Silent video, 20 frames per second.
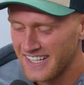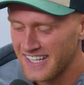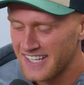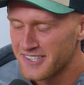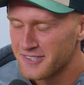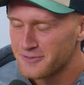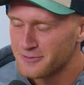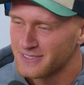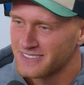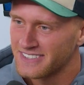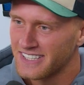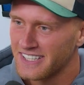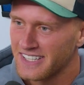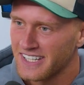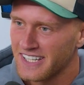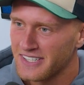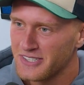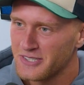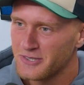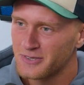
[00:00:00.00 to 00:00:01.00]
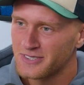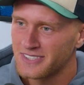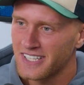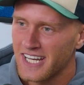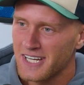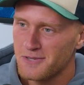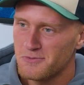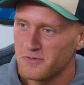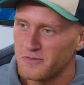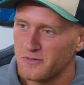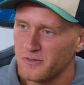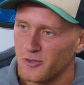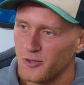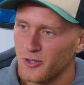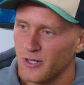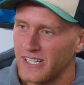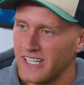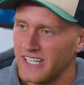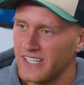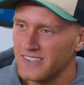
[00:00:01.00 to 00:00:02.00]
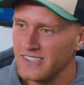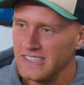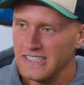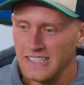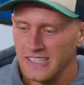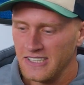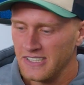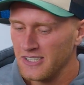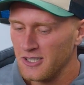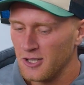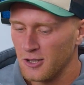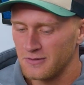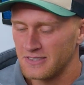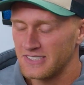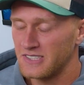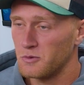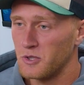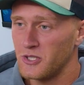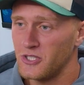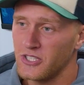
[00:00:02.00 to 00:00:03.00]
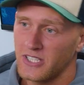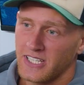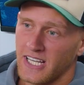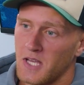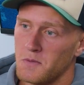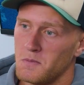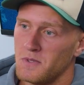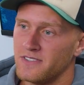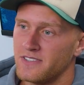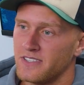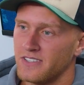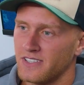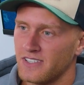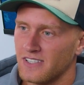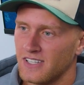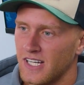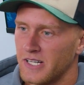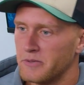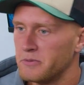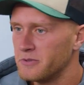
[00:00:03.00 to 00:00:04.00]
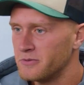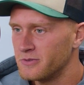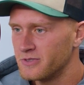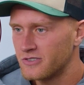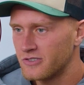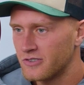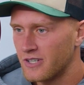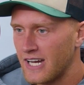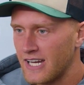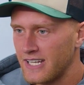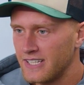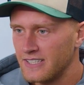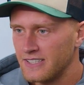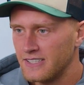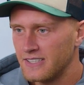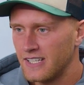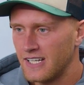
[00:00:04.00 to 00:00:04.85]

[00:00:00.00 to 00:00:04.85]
100%. And you were saying before how, obviously, when you came into the club, it was great.